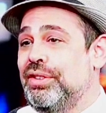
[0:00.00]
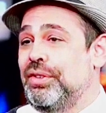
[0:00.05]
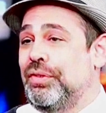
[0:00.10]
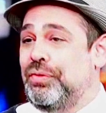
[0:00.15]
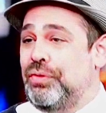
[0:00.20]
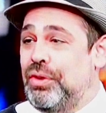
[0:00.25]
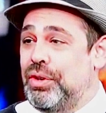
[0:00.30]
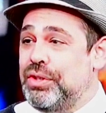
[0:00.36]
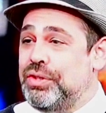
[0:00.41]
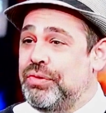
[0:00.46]

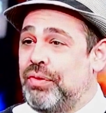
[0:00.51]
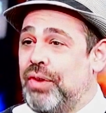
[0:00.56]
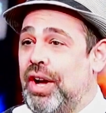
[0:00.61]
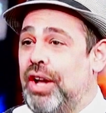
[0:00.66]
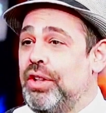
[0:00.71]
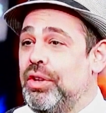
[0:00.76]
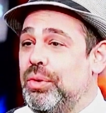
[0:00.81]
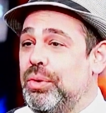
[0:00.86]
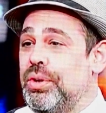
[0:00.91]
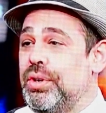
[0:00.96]
The first
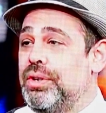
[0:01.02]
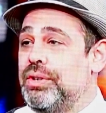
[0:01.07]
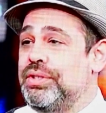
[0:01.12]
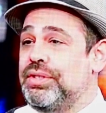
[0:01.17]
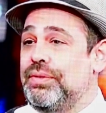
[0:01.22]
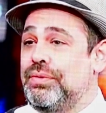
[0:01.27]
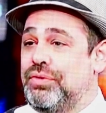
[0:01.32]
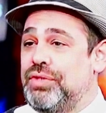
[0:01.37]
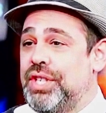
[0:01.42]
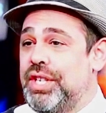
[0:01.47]

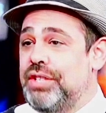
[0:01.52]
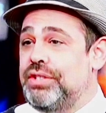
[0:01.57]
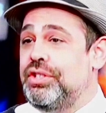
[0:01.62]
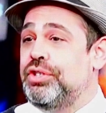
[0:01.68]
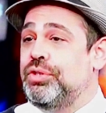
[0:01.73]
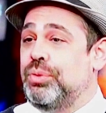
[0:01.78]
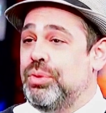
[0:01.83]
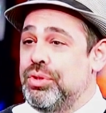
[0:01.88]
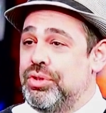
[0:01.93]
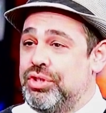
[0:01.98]
followers of
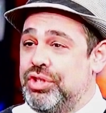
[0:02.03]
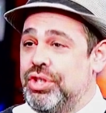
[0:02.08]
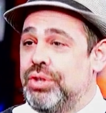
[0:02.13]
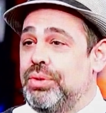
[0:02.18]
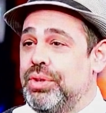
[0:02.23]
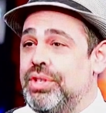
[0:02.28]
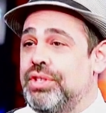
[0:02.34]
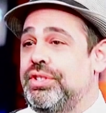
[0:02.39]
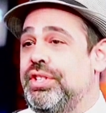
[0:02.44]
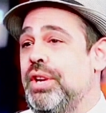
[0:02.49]
Jesus were
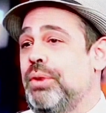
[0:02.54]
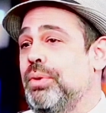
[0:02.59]
Jewish.